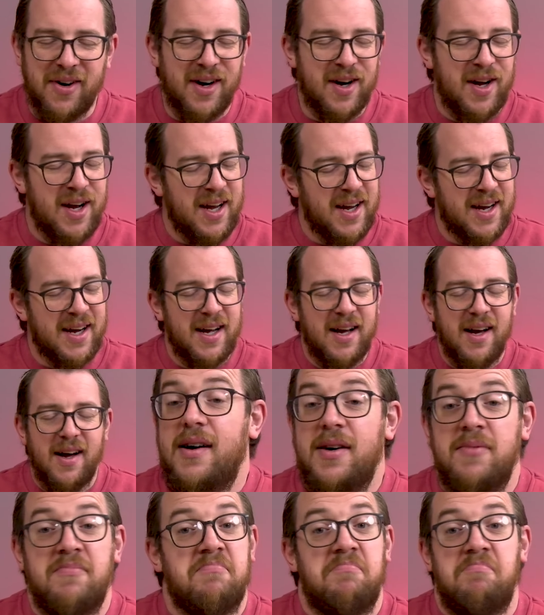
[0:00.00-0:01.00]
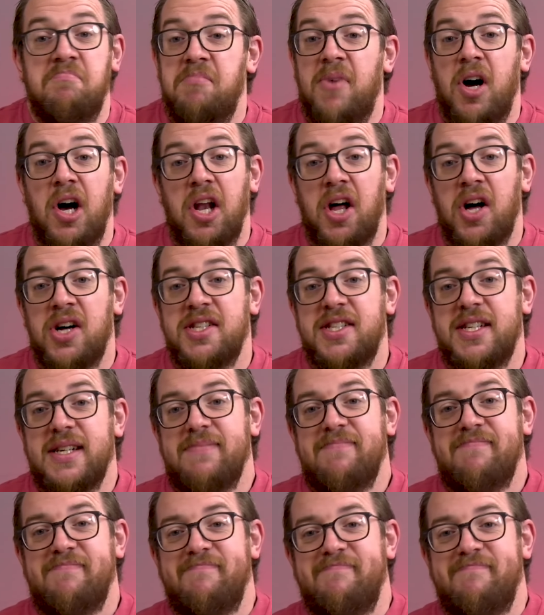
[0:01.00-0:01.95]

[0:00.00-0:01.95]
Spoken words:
earlier, I lost it.